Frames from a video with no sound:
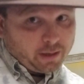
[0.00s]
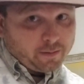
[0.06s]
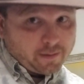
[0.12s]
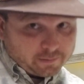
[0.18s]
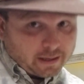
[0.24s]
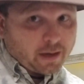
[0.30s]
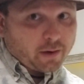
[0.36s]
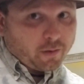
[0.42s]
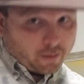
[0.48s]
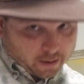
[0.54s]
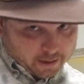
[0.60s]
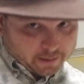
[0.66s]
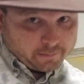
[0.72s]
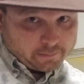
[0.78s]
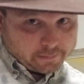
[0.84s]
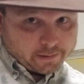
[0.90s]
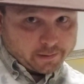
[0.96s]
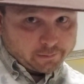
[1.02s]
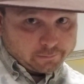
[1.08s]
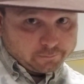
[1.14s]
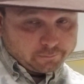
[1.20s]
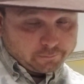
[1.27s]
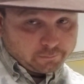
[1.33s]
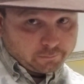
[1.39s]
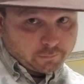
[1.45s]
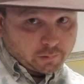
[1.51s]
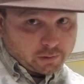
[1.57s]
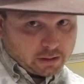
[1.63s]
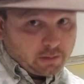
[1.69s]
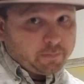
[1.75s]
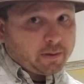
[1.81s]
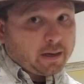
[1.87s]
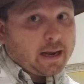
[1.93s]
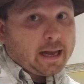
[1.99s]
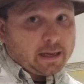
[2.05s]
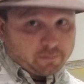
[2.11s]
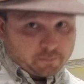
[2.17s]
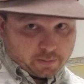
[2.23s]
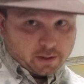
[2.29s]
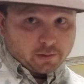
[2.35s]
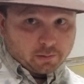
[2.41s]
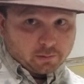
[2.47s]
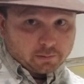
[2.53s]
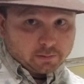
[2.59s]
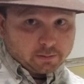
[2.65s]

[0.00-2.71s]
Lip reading: these at a garage sale. So keep your eyes peeled.